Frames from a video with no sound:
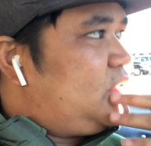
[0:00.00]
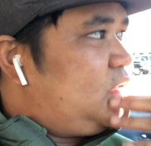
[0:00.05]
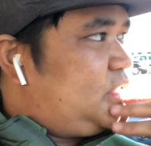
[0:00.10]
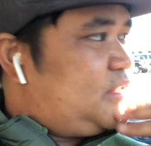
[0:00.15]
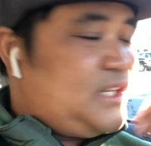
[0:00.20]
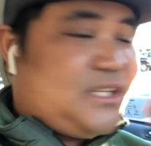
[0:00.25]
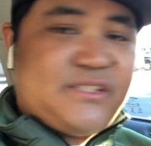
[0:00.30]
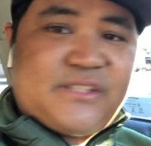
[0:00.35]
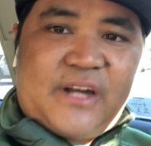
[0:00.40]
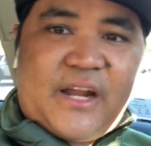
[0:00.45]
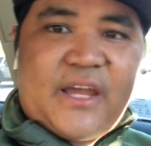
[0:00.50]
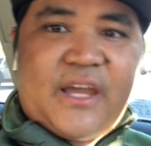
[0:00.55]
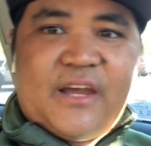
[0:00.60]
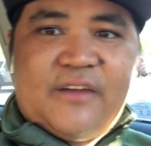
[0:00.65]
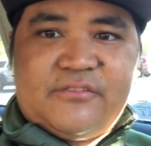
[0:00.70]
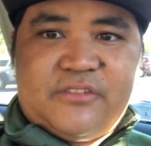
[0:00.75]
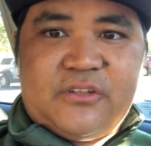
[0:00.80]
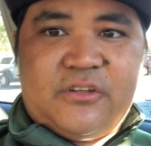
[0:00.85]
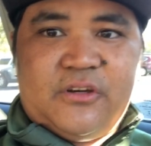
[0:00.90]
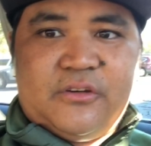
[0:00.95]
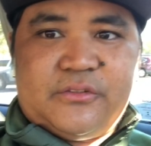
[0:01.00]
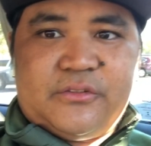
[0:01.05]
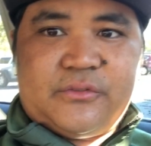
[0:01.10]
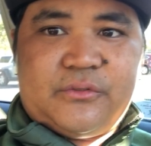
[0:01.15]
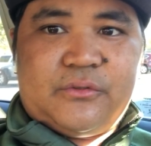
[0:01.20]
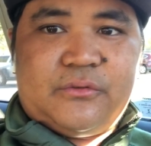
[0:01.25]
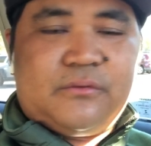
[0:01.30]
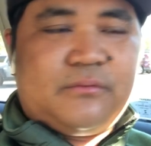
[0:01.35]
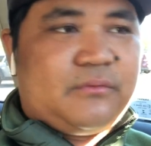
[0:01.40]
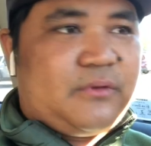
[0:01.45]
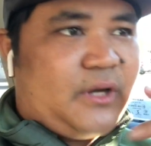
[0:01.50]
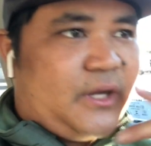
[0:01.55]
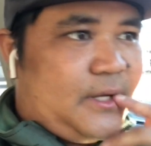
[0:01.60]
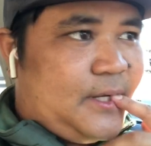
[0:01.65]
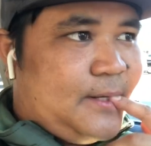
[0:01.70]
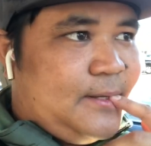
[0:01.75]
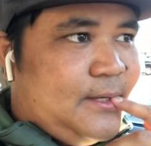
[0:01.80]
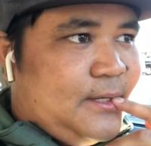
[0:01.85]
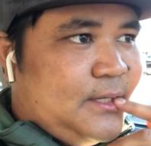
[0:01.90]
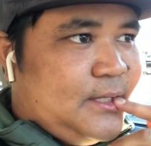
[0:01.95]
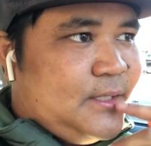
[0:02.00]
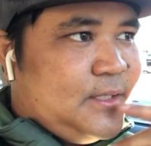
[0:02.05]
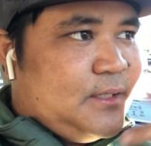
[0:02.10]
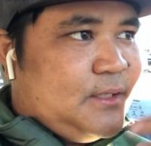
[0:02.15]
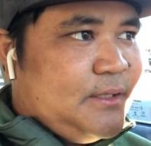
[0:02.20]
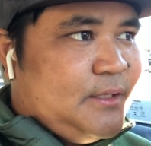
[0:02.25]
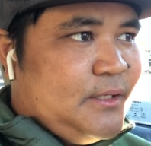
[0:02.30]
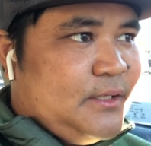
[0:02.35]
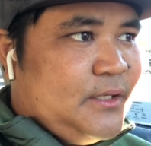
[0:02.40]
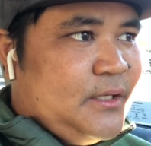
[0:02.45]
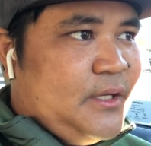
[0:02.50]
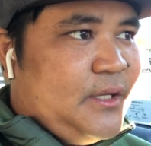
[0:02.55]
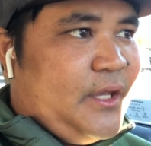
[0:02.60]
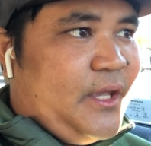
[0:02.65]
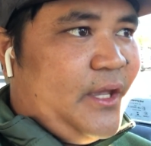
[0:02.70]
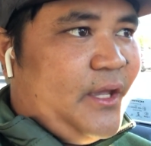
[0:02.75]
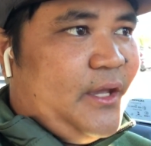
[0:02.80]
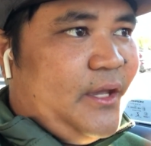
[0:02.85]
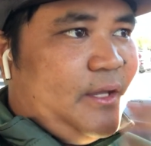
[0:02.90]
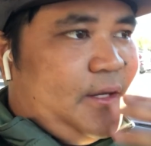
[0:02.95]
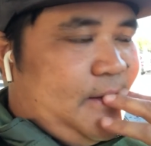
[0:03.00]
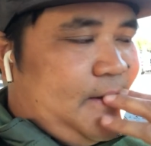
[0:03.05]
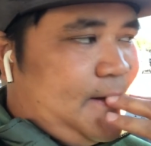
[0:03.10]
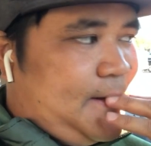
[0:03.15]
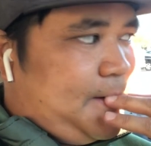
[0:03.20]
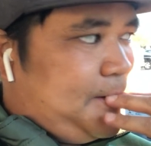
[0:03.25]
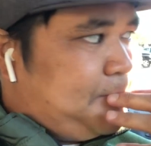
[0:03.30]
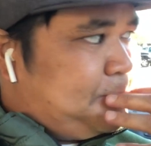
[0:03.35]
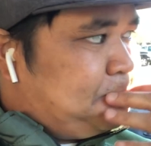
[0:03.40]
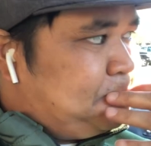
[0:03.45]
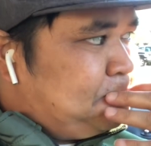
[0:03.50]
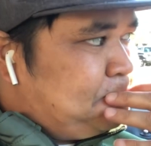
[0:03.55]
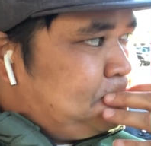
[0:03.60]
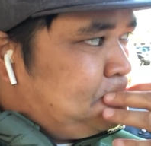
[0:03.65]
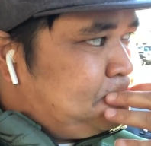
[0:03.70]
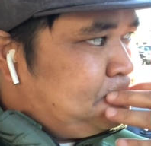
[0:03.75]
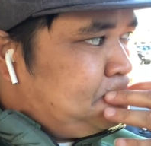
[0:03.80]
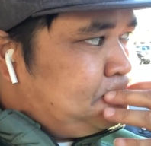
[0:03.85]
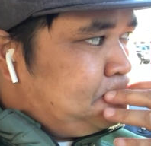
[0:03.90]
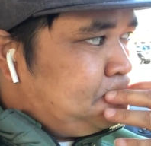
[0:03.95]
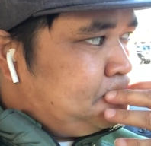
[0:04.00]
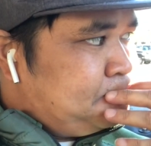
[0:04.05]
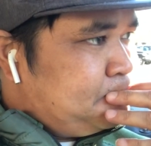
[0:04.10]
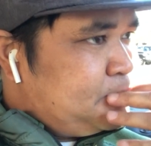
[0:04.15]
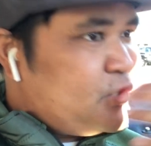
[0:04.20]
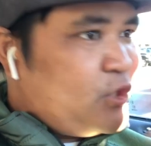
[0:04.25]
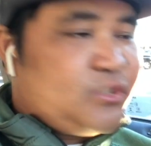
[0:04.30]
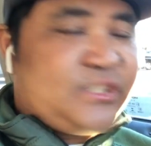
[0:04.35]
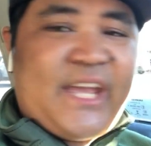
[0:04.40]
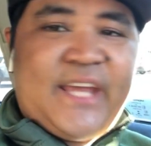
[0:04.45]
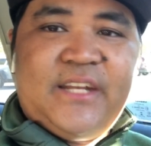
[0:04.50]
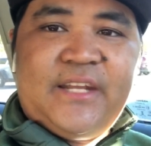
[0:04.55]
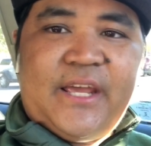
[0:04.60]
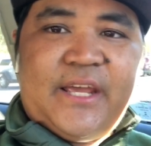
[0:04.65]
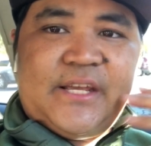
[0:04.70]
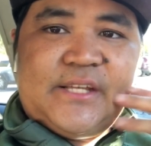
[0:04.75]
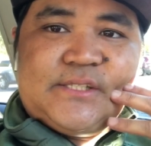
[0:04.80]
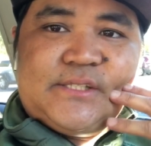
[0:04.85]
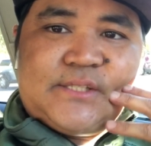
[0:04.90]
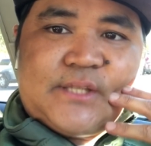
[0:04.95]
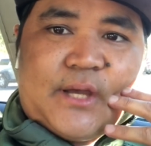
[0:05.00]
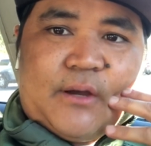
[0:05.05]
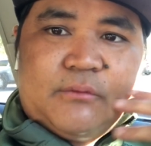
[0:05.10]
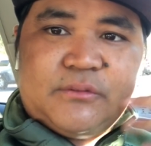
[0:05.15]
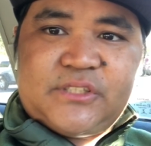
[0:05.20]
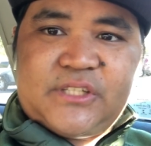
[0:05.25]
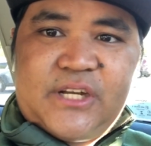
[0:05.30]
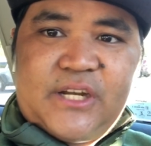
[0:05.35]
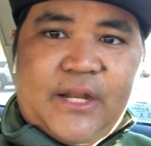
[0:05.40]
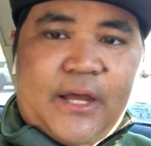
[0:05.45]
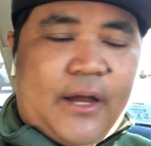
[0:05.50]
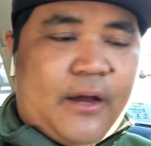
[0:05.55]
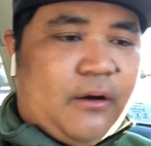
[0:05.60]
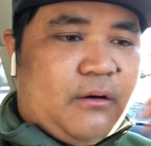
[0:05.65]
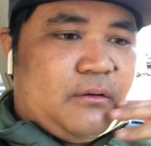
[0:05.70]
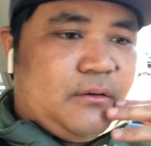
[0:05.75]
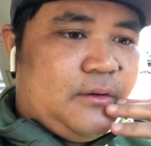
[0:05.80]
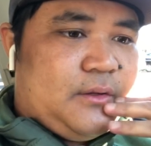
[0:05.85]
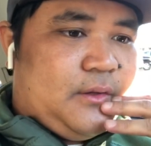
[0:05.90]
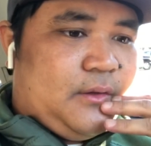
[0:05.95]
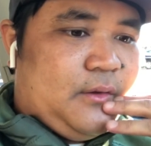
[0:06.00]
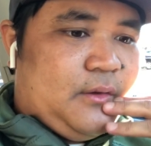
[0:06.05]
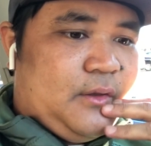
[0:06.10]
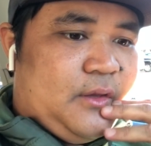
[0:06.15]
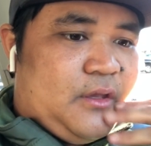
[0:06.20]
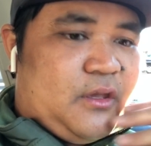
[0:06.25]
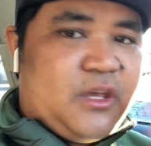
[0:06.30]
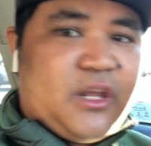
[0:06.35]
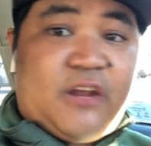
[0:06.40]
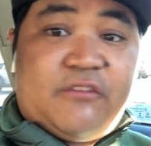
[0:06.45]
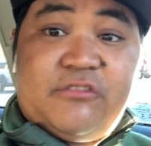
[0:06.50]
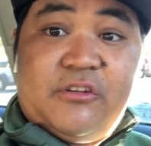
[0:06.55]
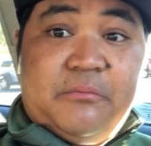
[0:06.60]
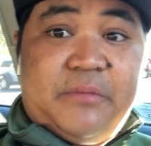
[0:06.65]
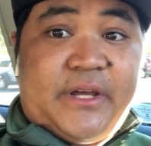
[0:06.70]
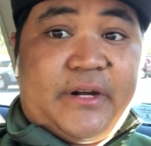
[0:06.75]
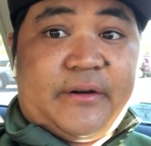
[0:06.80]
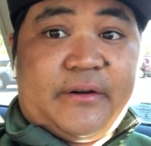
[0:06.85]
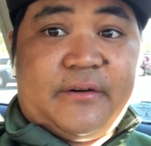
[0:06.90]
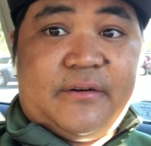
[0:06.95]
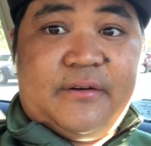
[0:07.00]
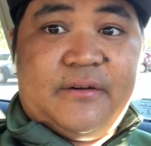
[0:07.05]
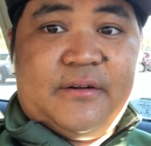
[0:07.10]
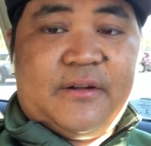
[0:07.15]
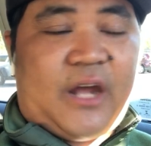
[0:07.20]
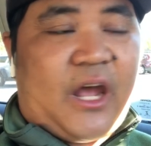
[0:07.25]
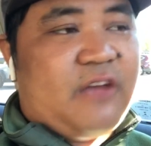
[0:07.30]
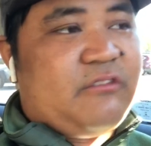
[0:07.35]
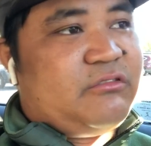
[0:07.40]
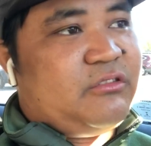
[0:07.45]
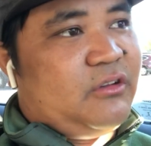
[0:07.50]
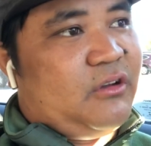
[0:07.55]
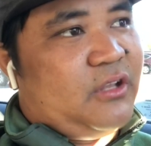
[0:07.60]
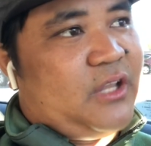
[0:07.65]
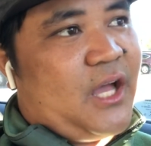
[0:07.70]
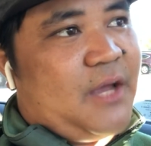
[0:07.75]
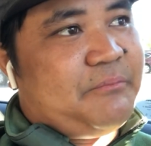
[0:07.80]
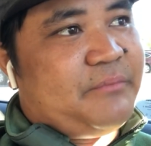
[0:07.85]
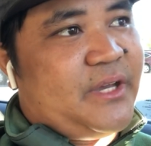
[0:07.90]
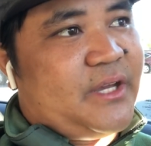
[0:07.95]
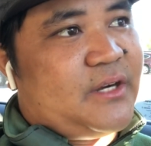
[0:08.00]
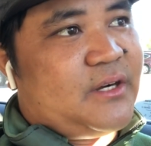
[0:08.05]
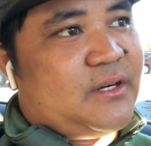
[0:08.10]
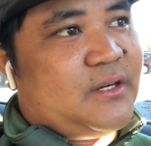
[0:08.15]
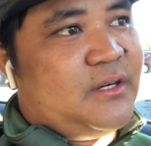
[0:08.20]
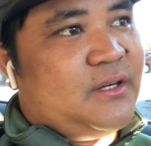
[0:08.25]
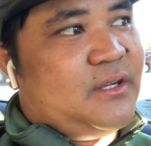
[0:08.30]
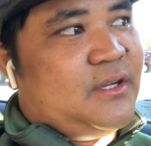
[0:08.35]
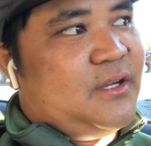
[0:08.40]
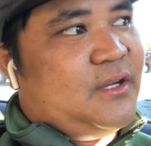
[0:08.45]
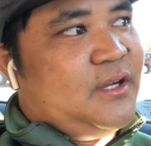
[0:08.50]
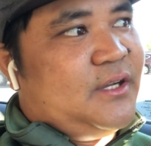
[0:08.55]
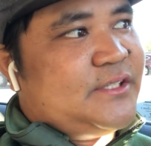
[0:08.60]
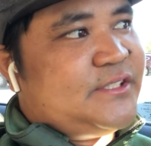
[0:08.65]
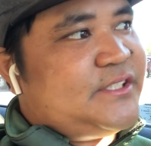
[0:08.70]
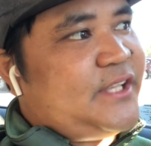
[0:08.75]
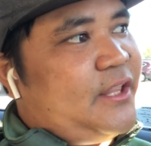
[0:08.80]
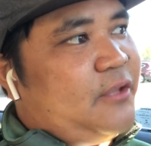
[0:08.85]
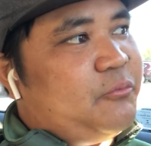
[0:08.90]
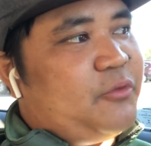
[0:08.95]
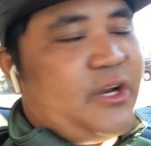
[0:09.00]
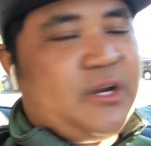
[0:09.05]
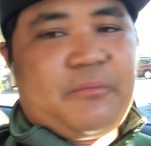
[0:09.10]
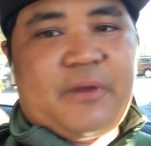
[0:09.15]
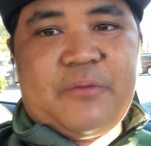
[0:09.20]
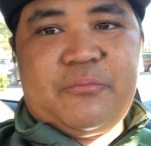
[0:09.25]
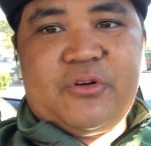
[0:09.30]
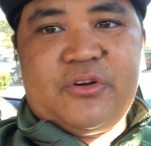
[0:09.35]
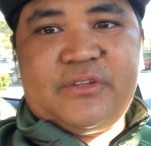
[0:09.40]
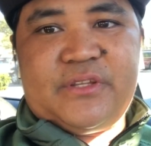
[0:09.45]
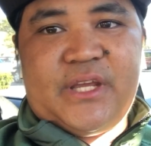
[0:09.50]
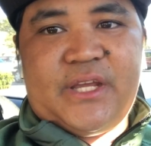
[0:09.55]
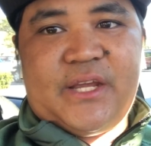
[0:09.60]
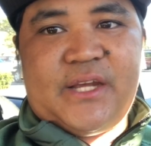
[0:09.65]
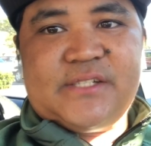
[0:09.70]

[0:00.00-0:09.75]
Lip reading: things that I have to go through, right? And so 10 days, I was in and out, and I feel better. I feel a lot better. Celebrated my birthday